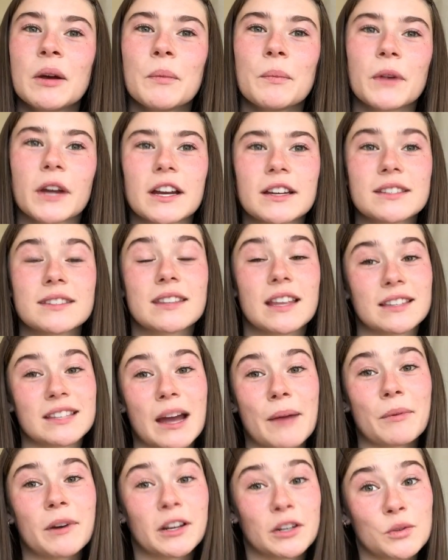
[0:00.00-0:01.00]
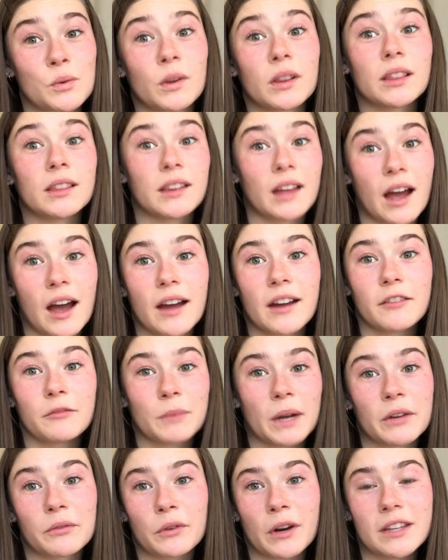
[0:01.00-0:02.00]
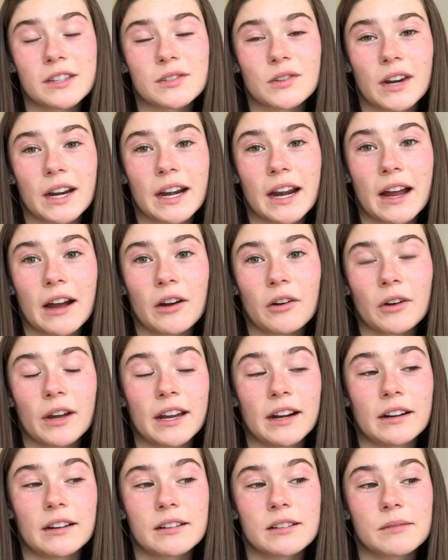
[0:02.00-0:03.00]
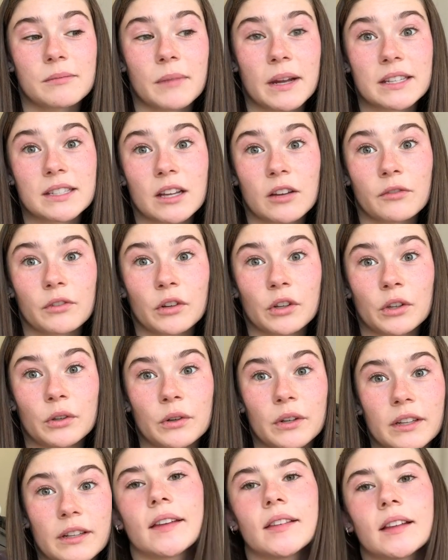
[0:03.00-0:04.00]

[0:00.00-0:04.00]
because that's happening to a lot of my friends right now, and myself included.